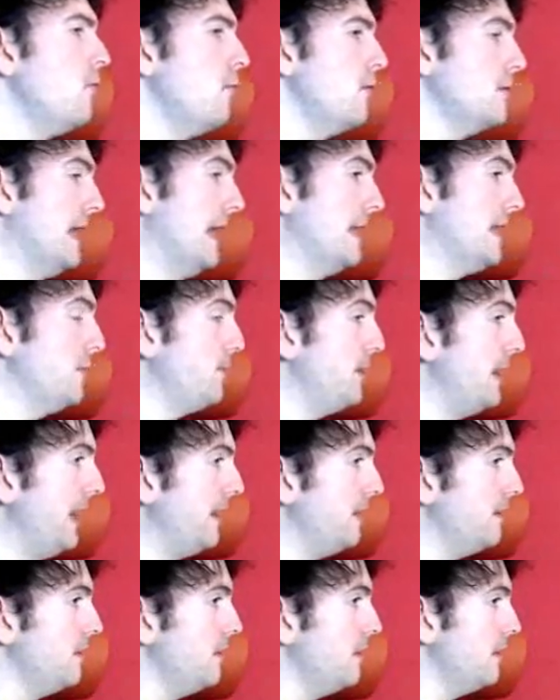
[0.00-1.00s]
Was that not a
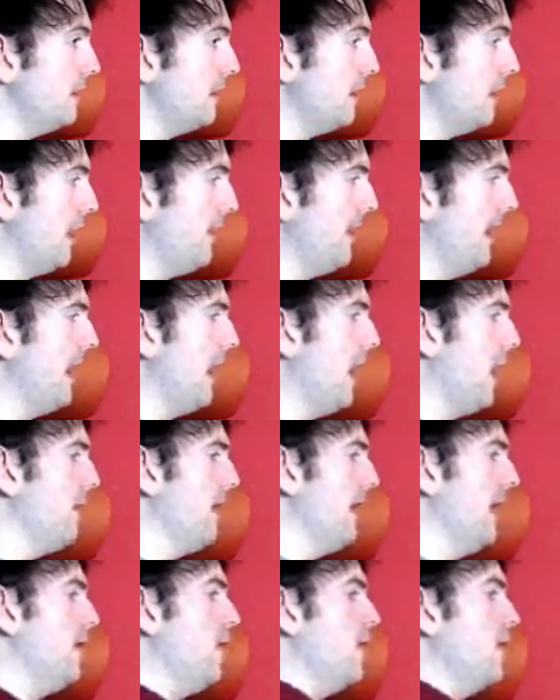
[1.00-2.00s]
pick? Alright,
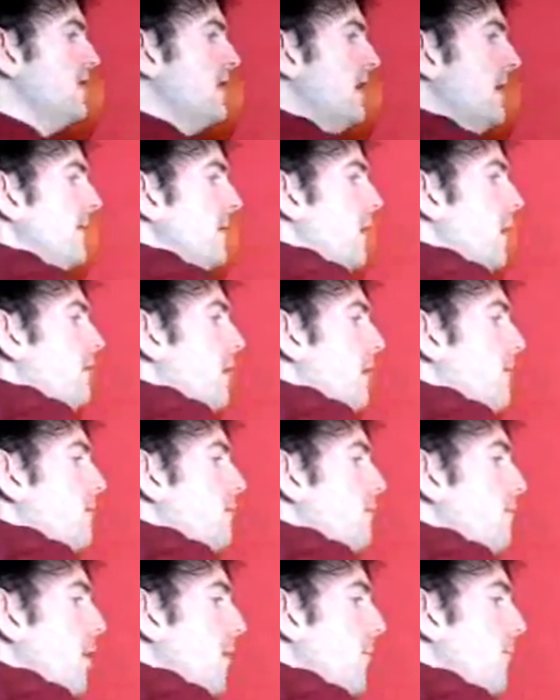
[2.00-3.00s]
I honestly forgot one.
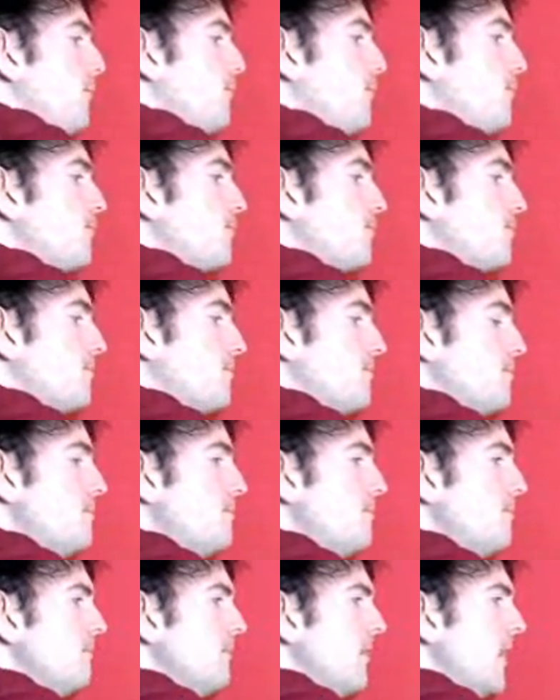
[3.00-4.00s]
What?
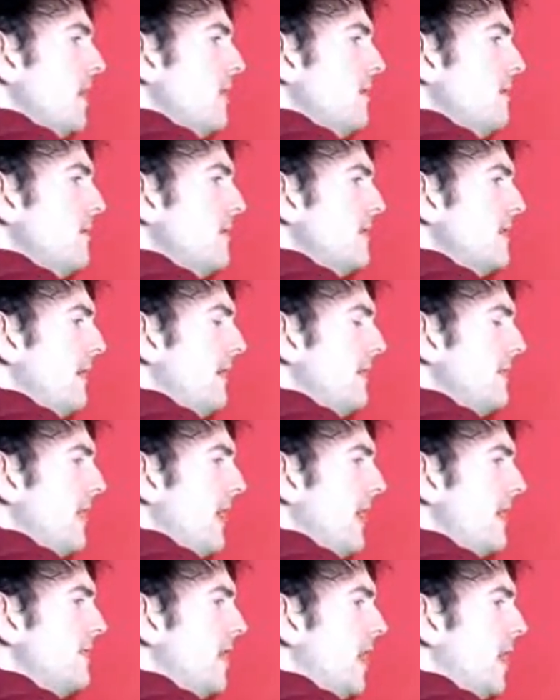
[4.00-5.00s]
Sarah,
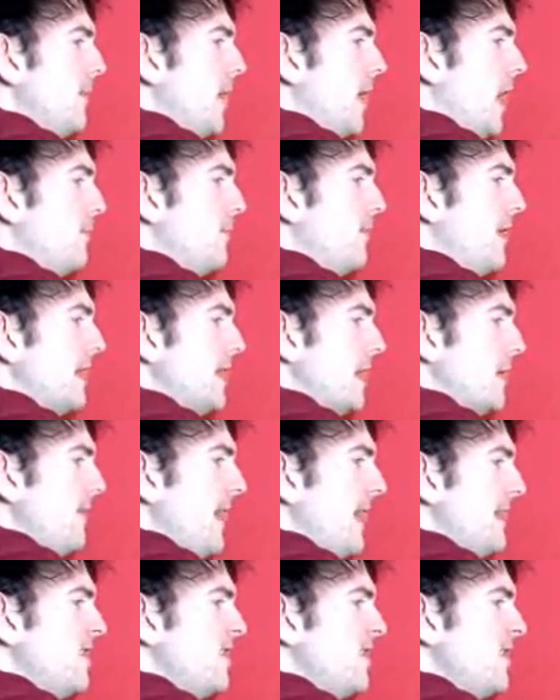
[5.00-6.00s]
Park, Paddy,
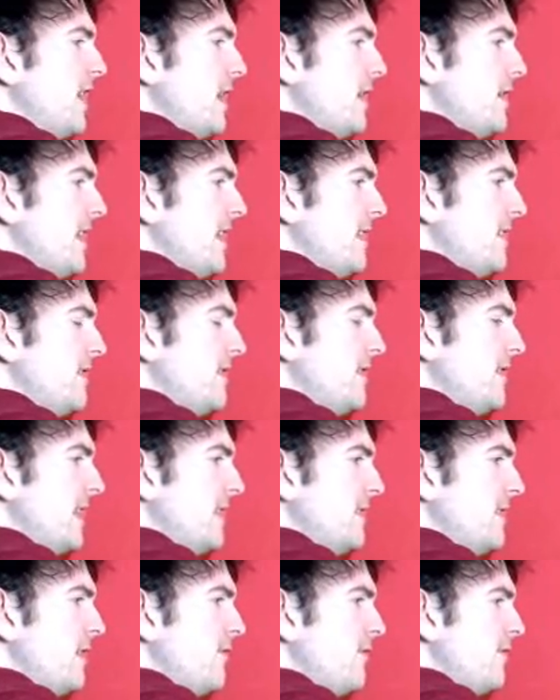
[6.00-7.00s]
Pence, Disney,
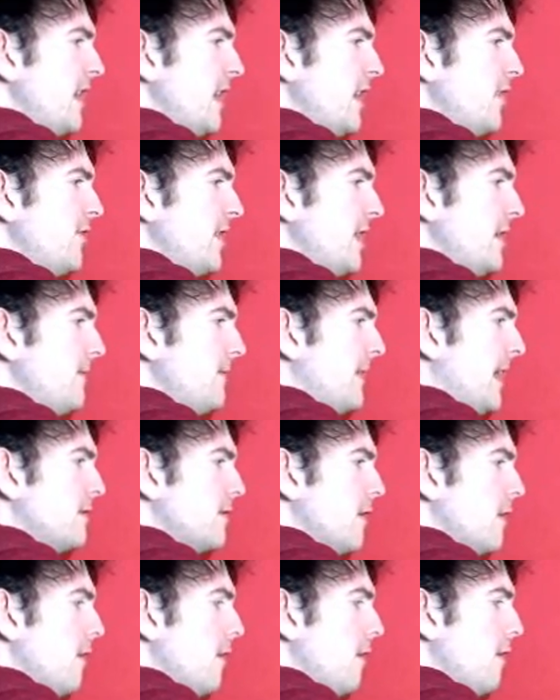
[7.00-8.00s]
Dream, Dream,
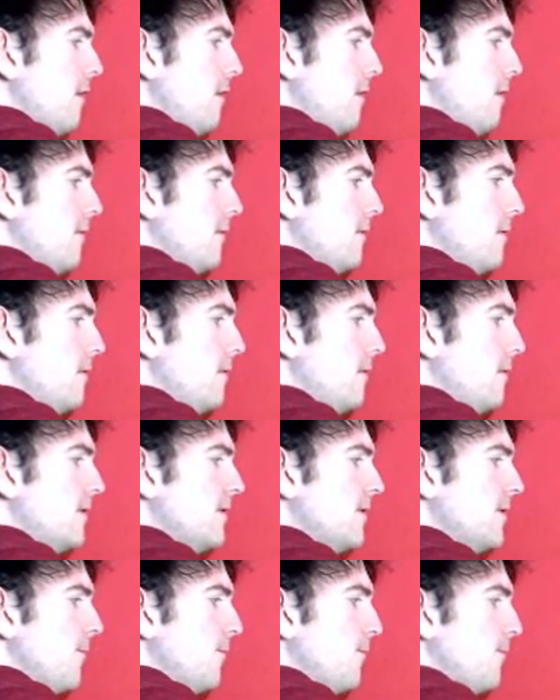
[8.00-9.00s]
Fact. Oh, of course.
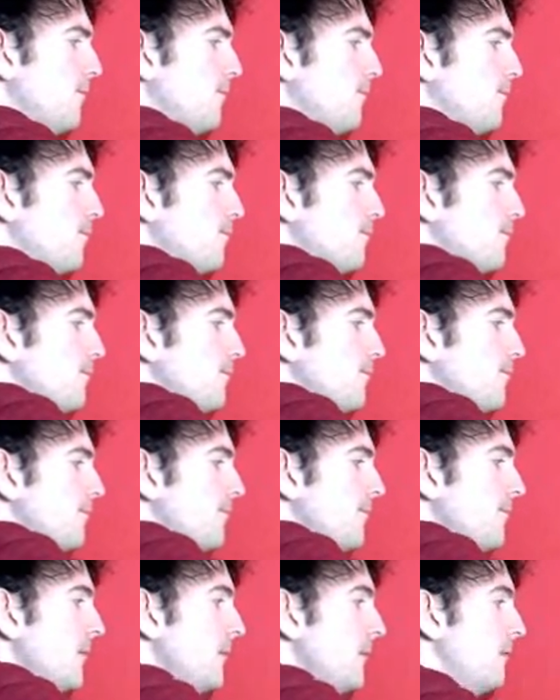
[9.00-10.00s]

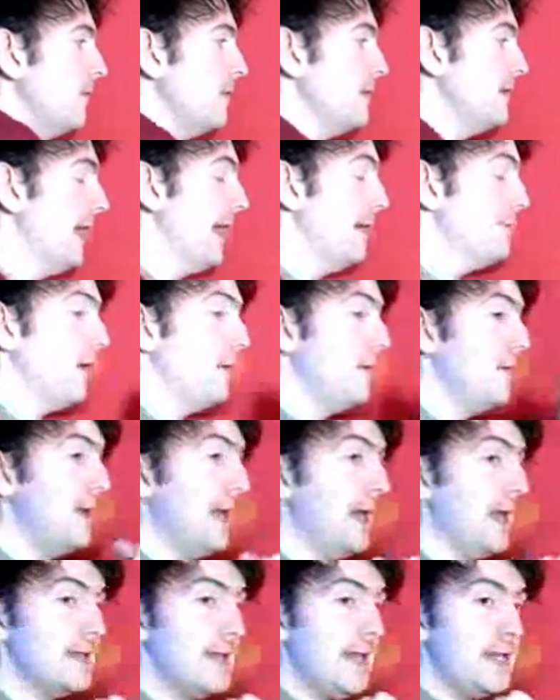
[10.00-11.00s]
Well, clearly I've not been
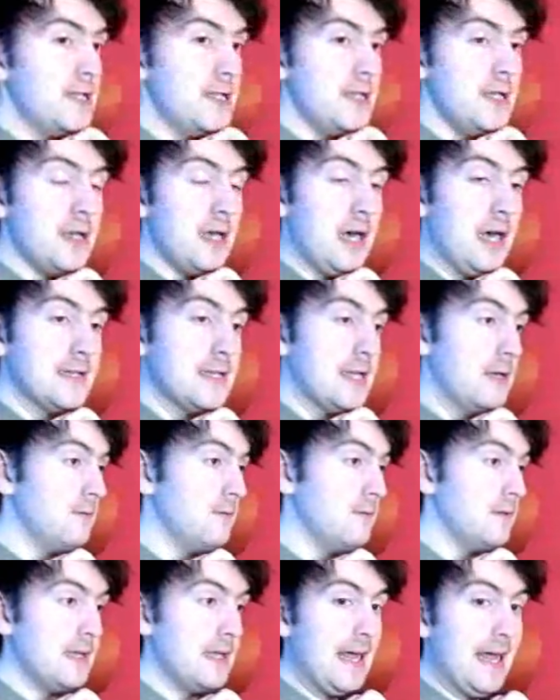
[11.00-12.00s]
paying attention the last time I
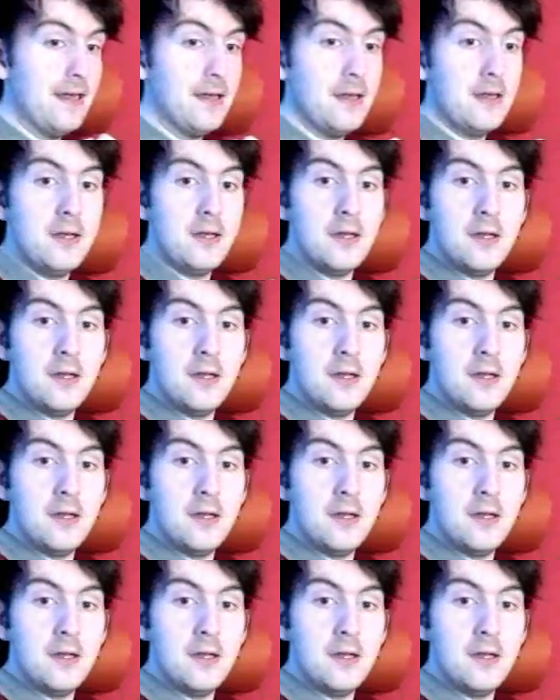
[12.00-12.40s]
was there.